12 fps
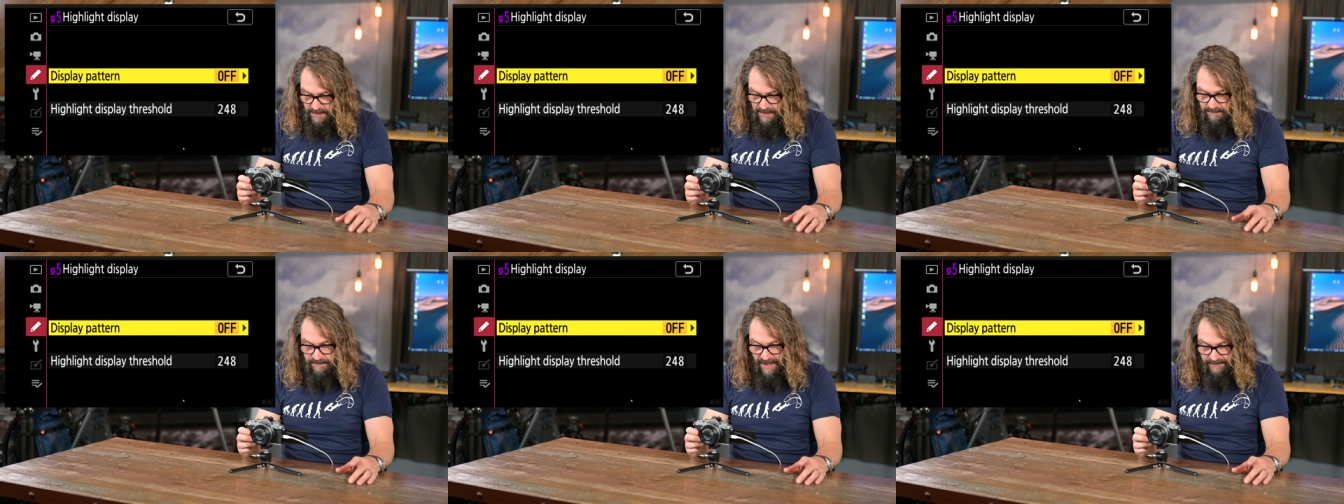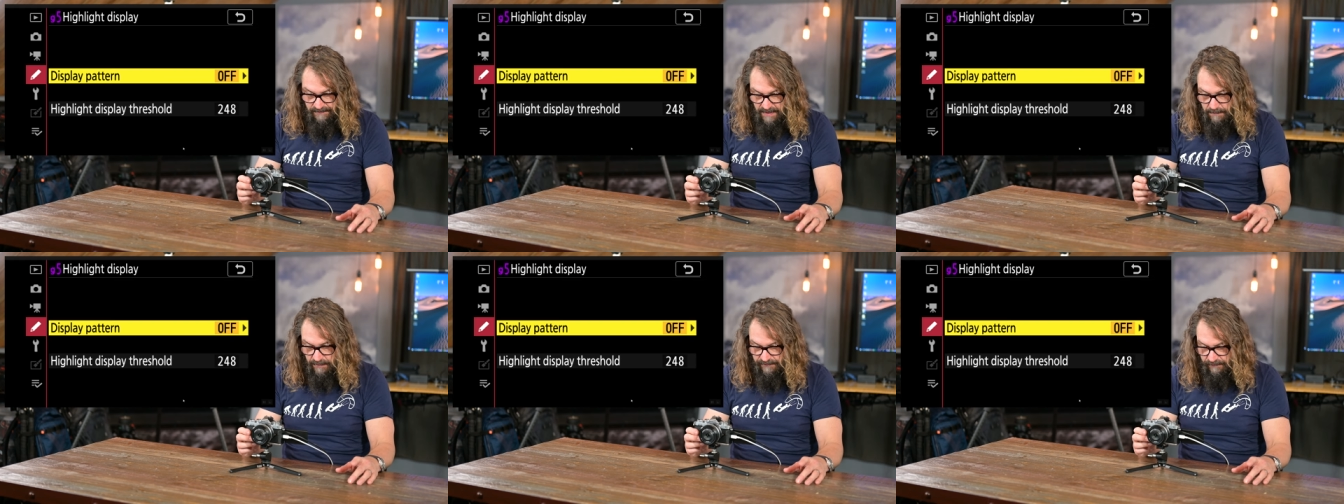you've got
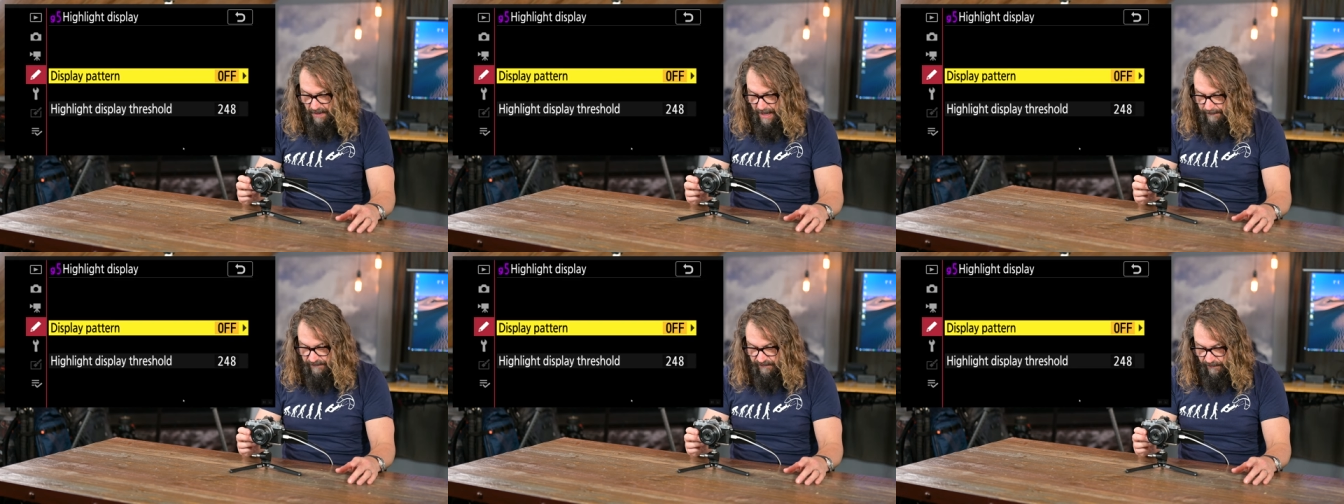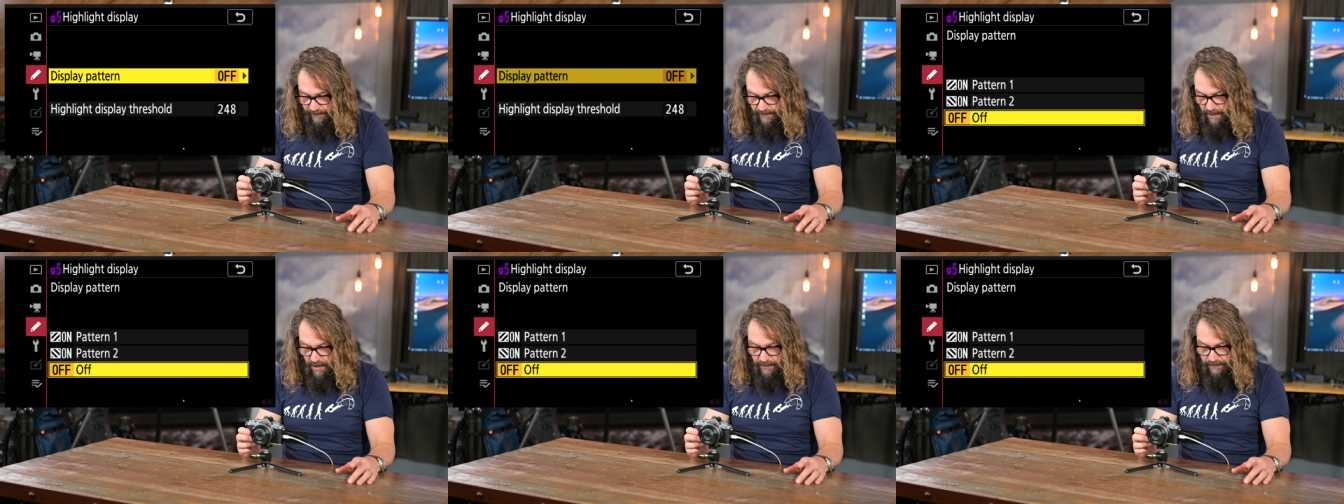zebra stripes
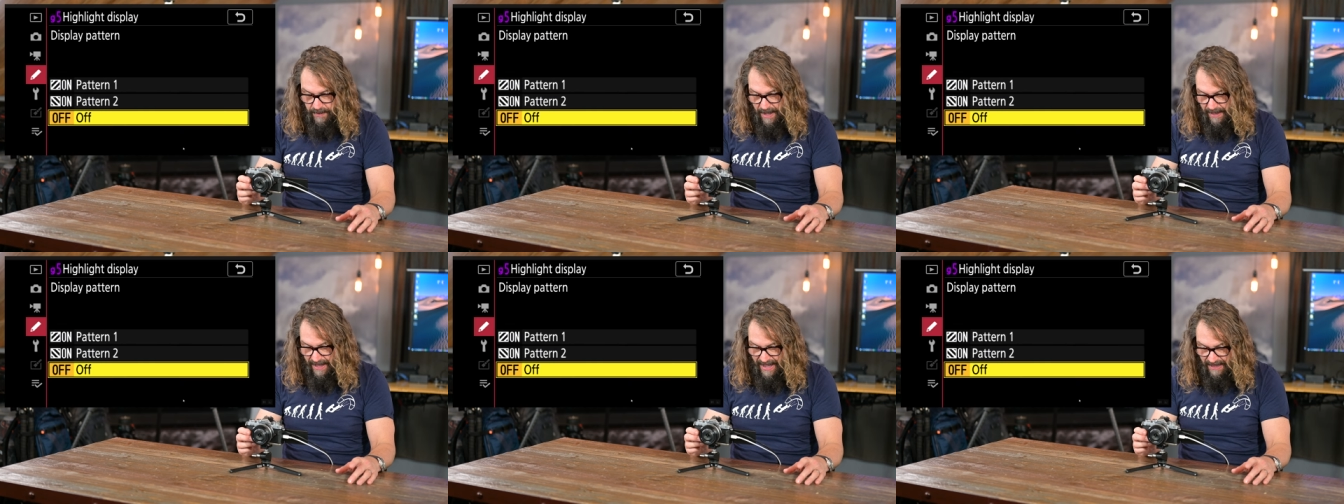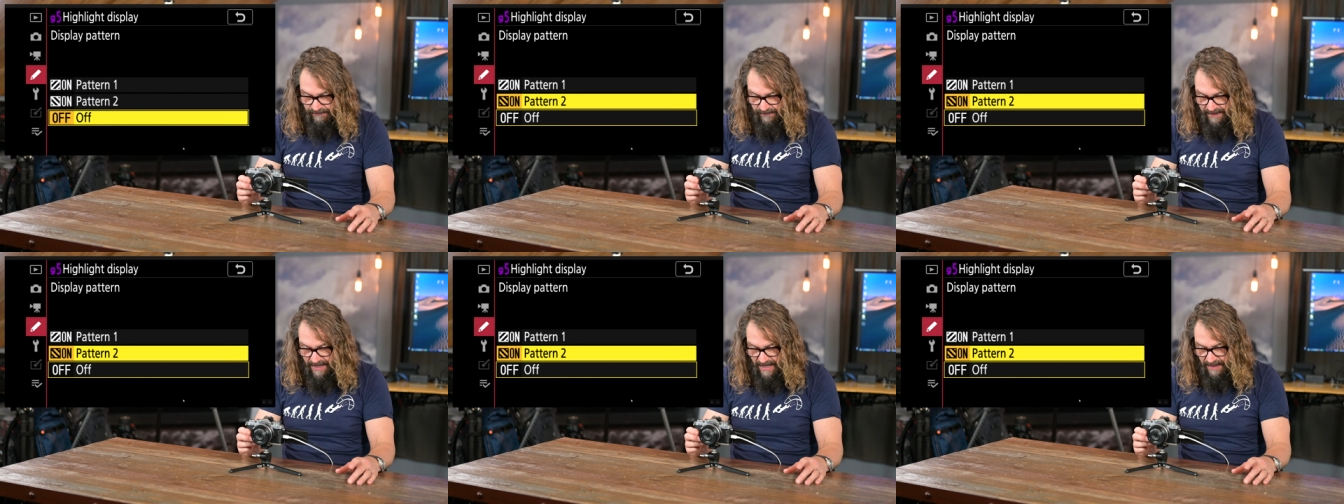turned on or not. I
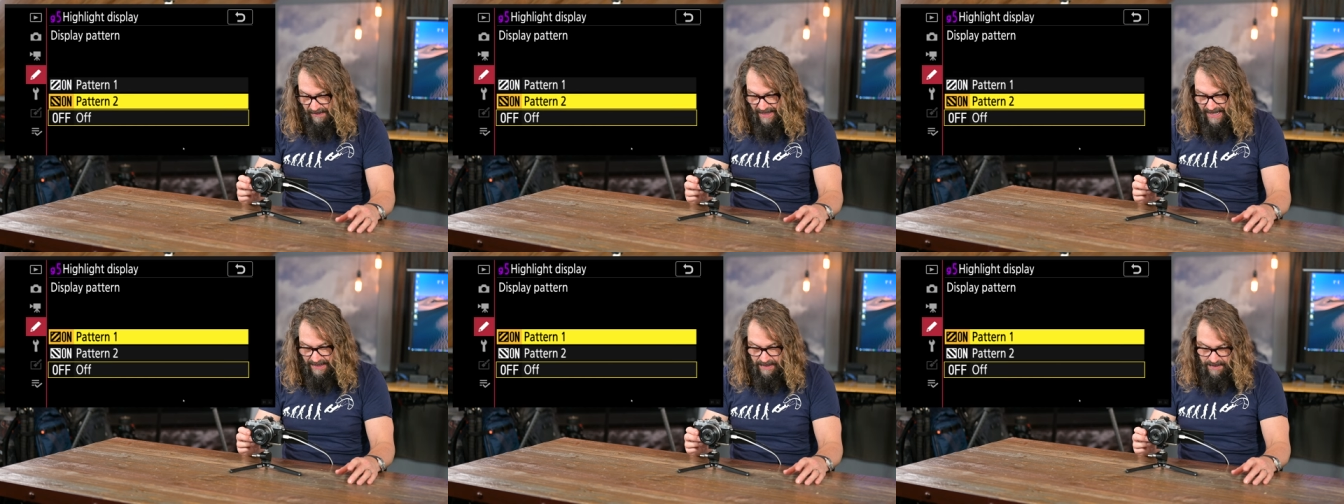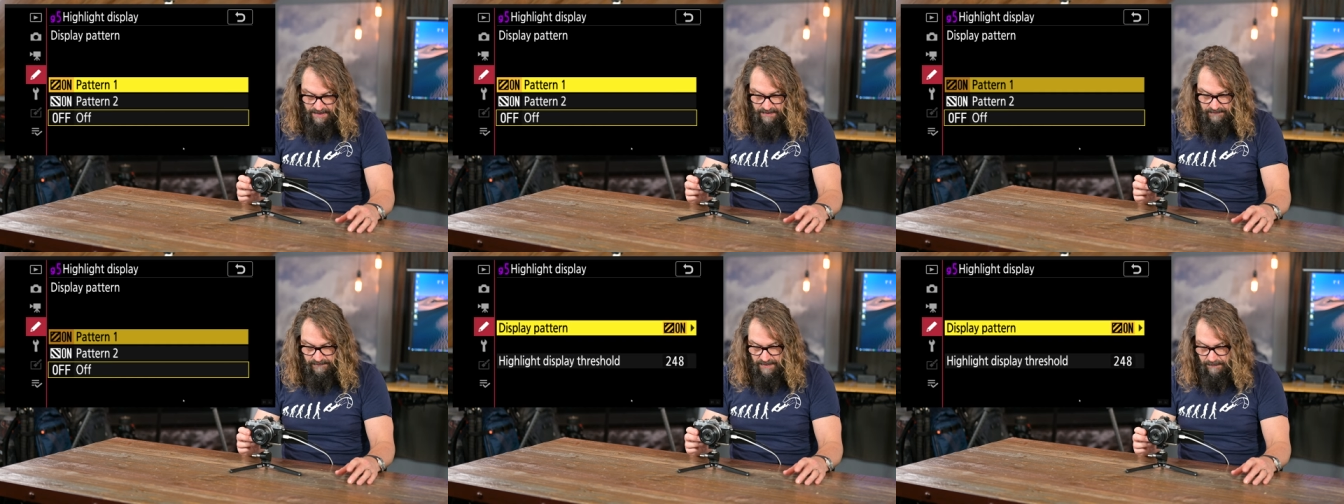actually kind of like
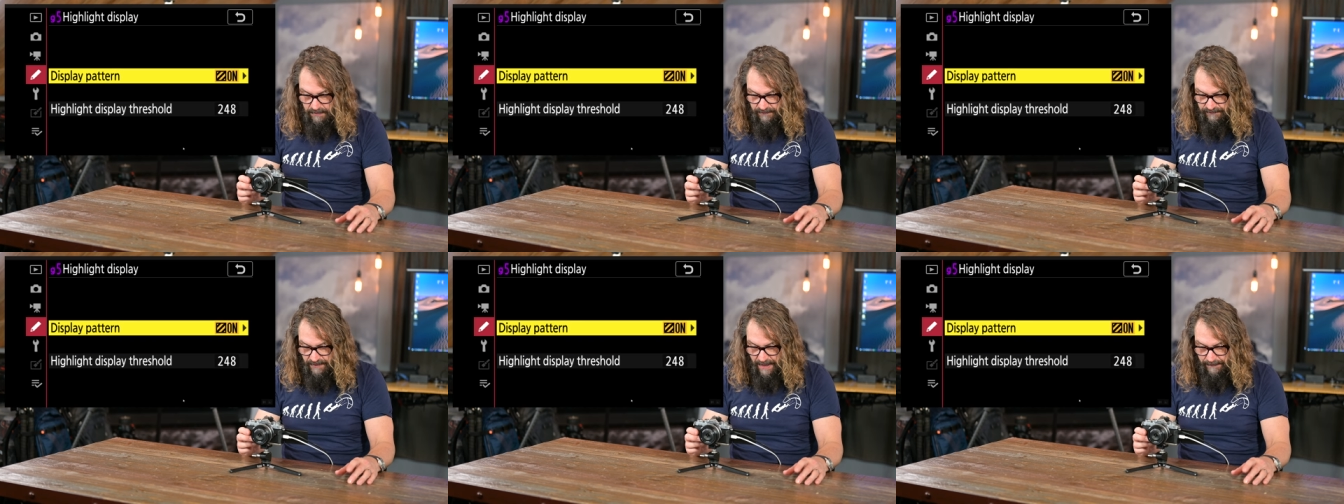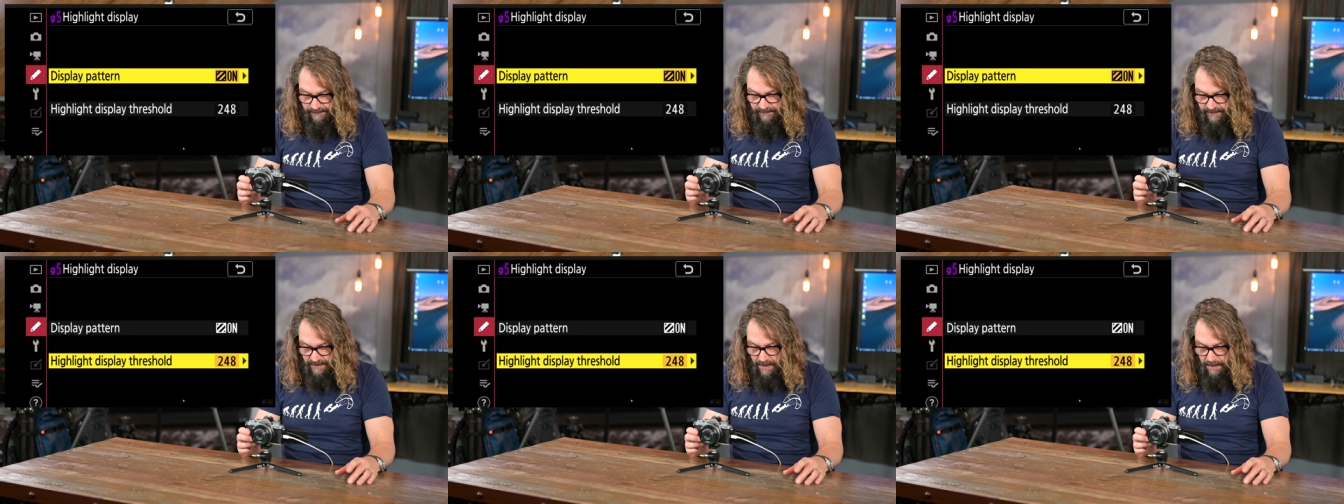zebra stripes
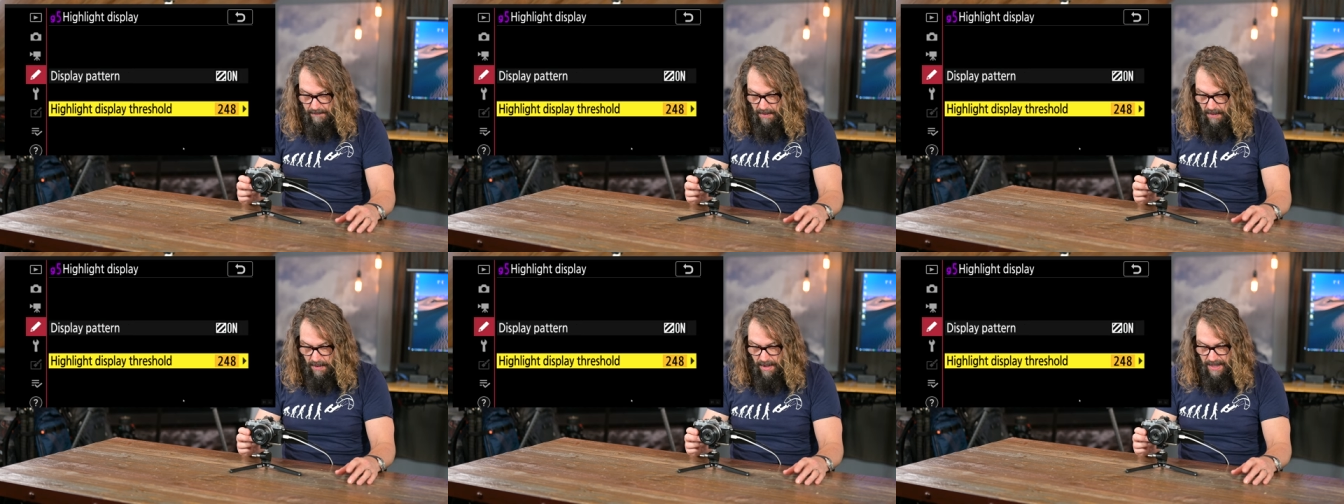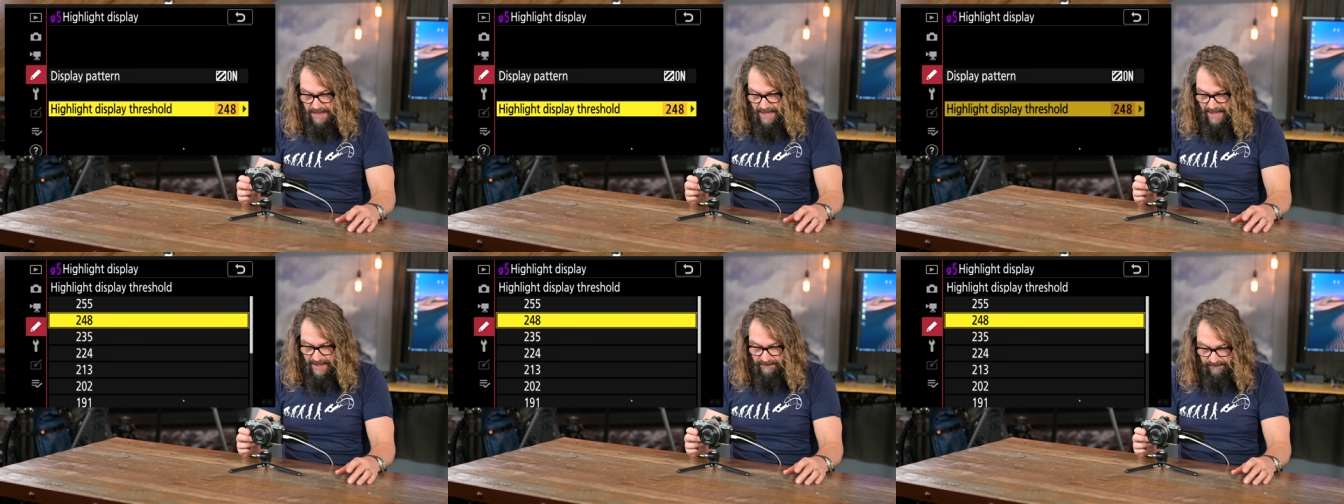to come on
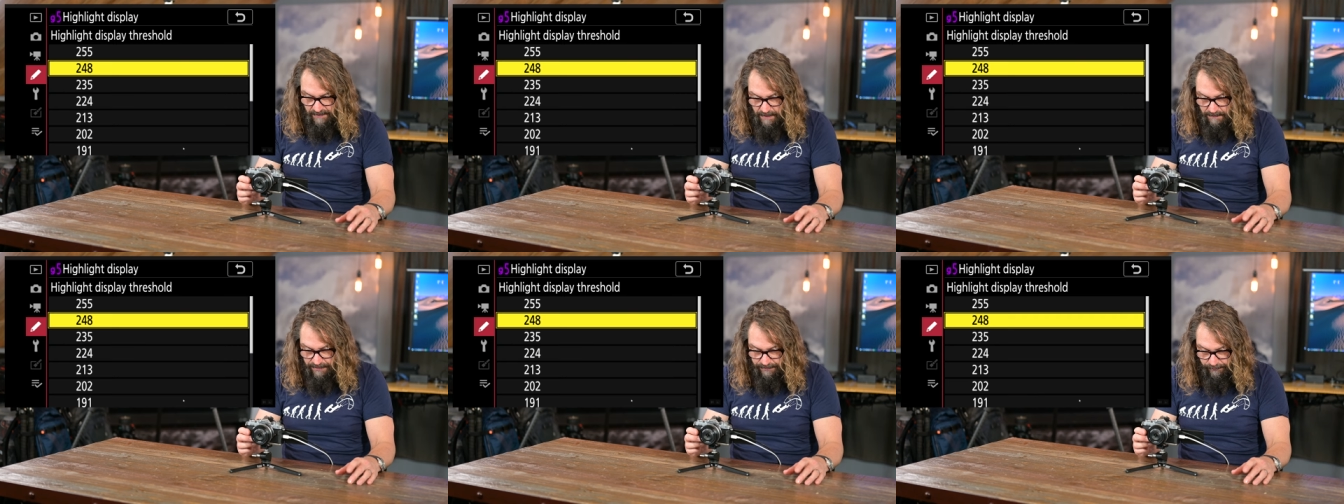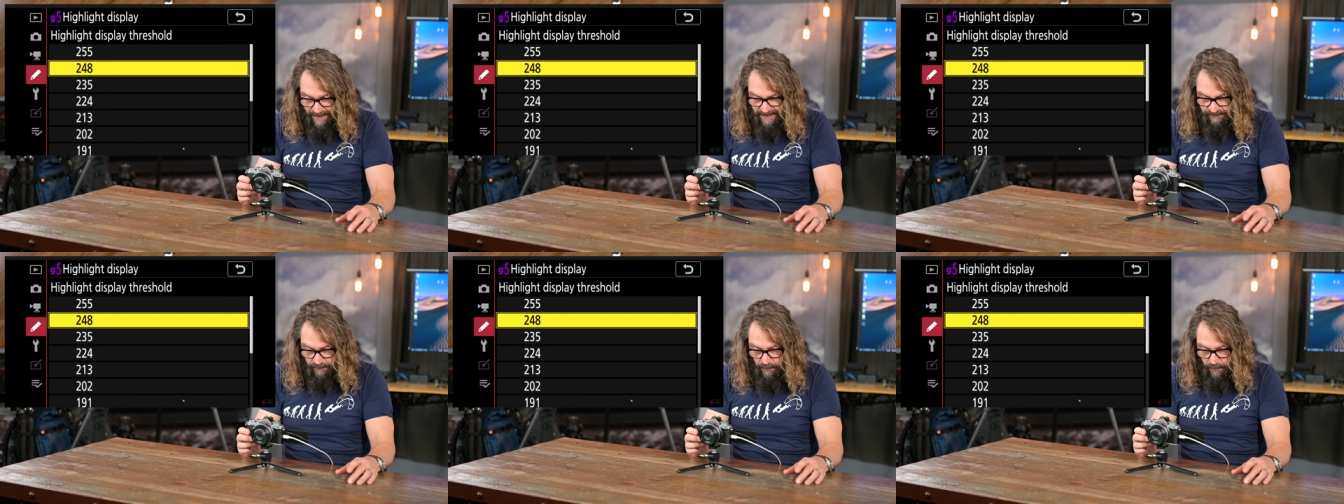at some
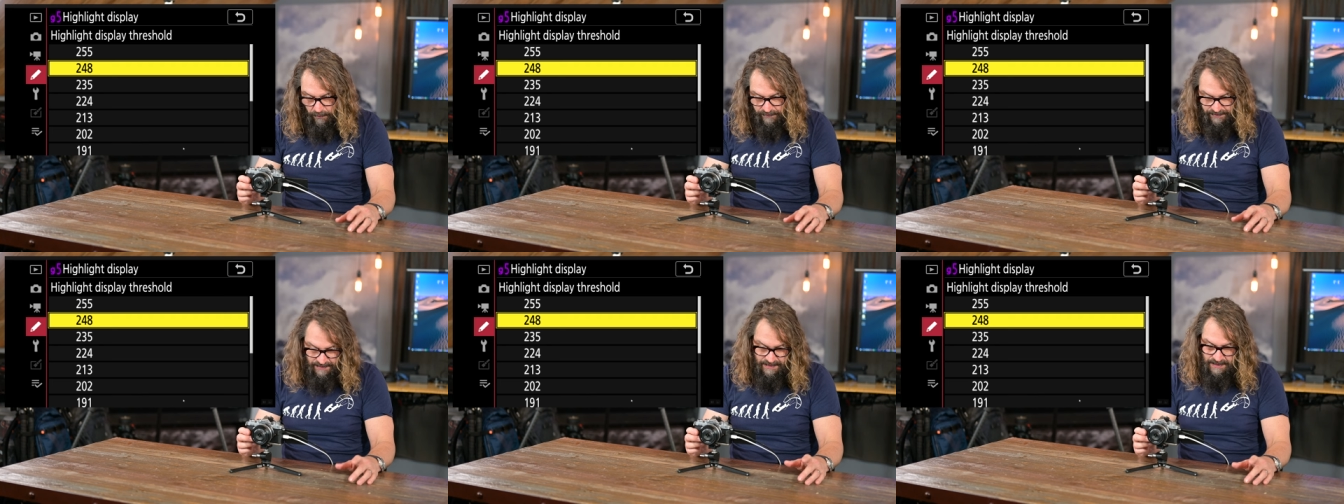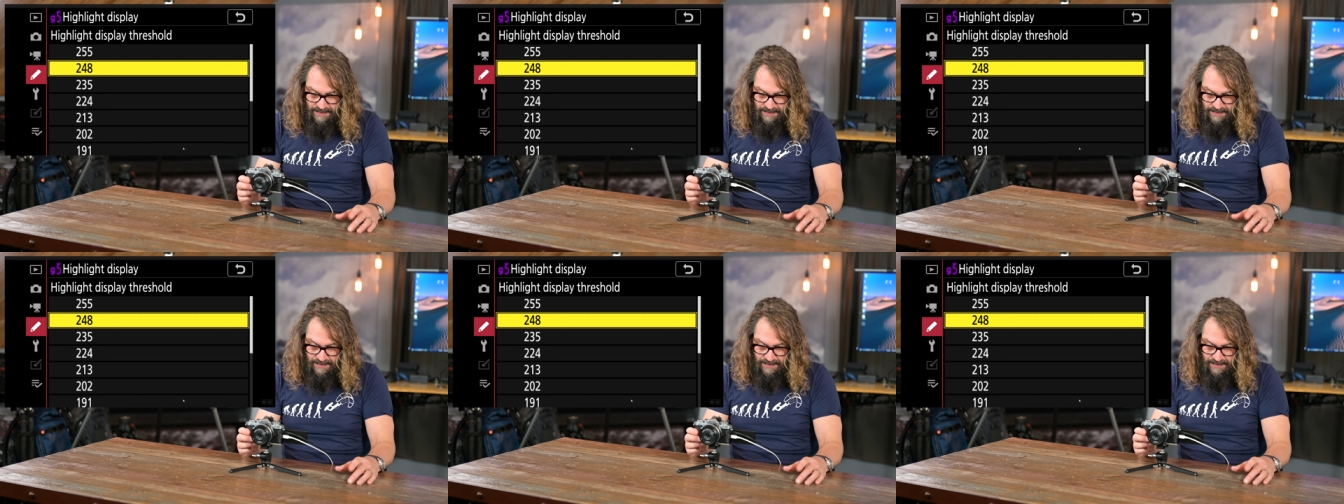threshold.